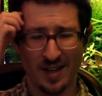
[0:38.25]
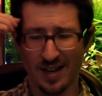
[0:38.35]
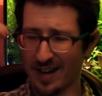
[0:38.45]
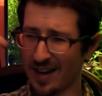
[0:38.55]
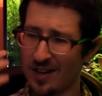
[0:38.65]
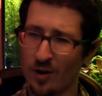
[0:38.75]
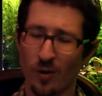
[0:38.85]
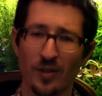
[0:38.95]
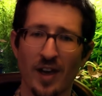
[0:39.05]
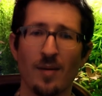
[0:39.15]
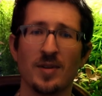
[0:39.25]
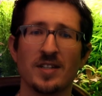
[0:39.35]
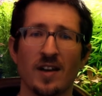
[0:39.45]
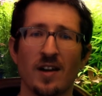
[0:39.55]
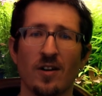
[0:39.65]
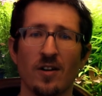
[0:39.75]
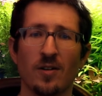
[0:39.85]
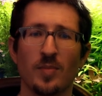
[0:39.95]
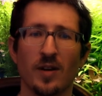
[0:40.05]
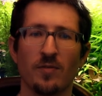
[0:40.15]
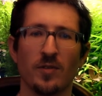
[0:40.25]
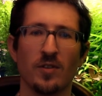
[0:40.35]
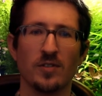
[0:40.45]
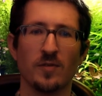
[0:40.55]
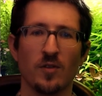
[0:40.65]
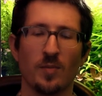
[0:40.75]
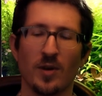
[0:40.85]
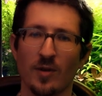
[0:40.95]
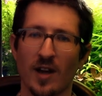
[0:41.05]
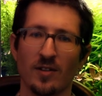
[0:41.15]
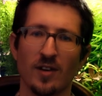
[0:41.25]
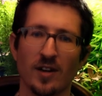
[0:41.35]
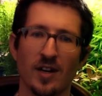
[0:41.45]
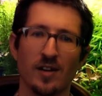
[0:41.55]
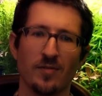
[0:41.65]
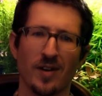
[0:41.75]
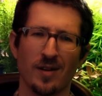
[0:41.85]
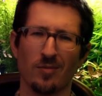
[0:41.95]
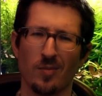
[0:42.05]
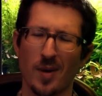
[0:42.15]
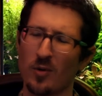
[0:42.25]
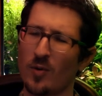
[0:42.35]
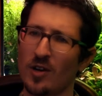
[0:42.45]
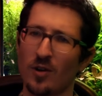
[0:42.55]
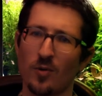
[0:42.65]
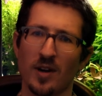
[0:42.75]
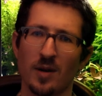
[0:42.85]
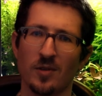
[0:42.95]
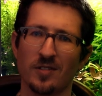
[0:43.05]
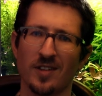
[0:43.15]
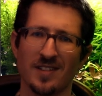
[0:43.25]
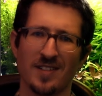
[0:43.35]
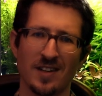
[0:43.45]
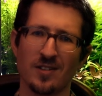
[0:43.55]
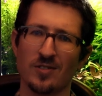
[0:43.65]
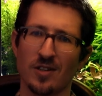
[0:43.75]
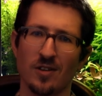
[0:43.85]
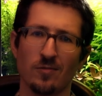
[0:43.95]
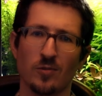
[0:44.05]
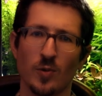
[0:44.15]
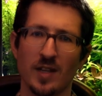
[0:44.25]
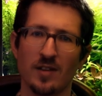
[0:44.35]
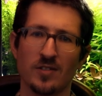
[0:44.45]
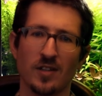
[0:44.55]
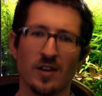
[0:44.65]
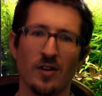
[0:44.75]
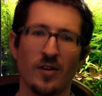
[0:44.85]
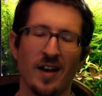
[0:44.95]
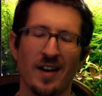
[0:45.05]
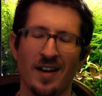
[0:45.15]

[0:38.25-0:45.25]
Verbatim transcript: Uh, I know old habits die hard, but for those of you who've been around long enough, uh, remember what your aquarium looked like ten years ago, twenty years ago?